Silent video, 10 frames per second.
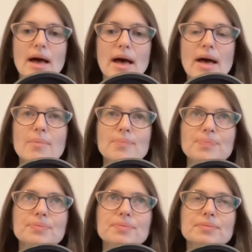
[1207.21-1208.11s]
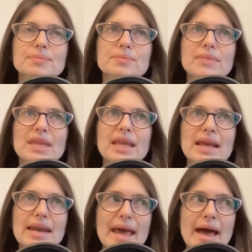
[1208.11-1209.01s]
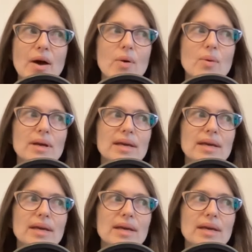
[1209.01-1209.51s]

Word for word: Um, now